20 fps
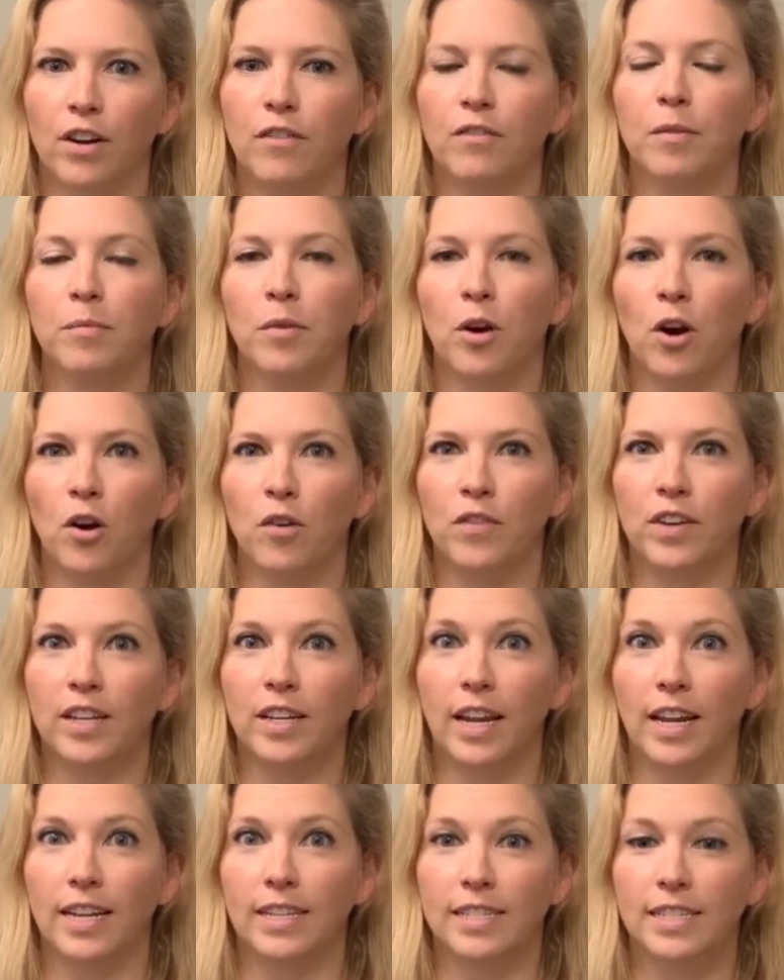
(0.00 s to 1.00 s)
from
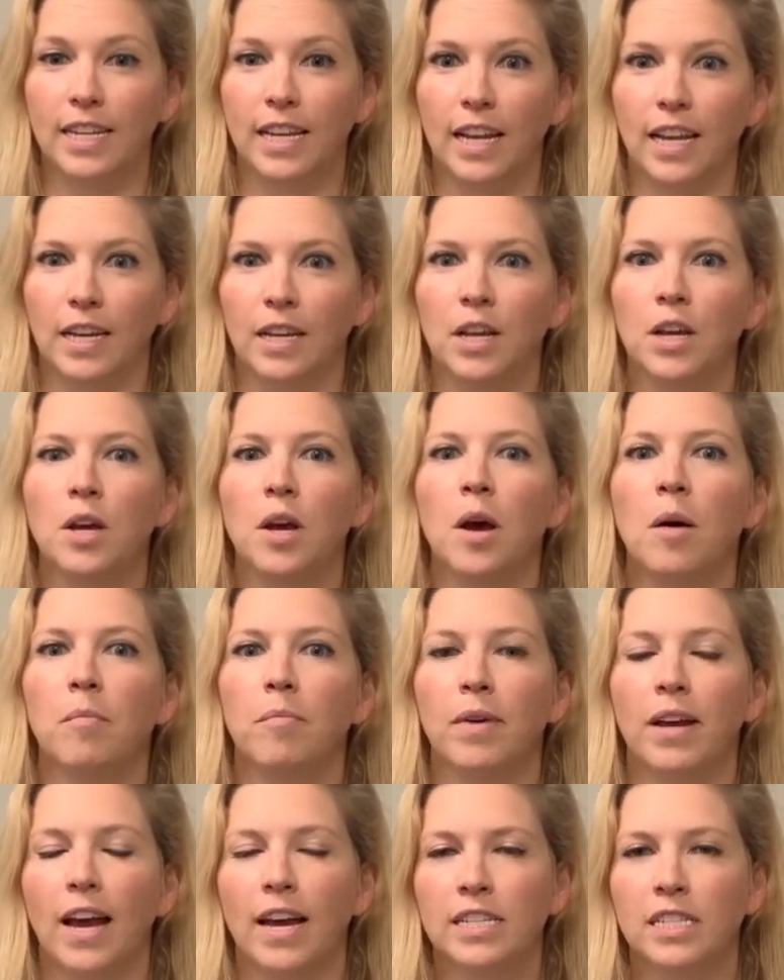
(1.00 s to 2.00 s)
COVID-19
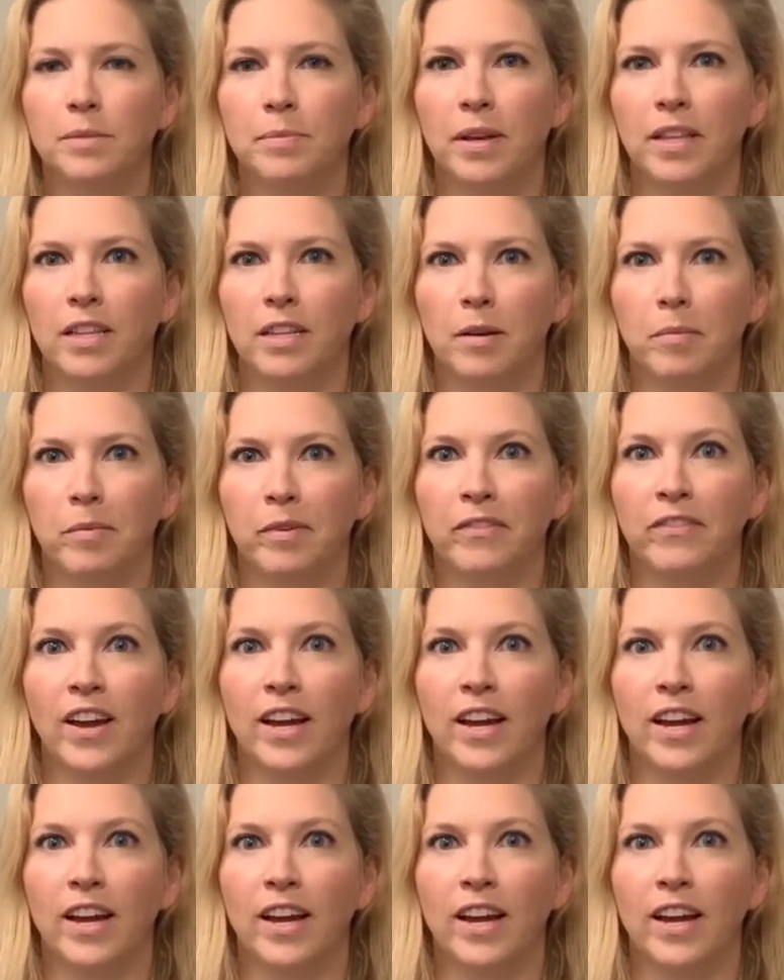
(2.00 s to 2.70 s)
by estimating the number of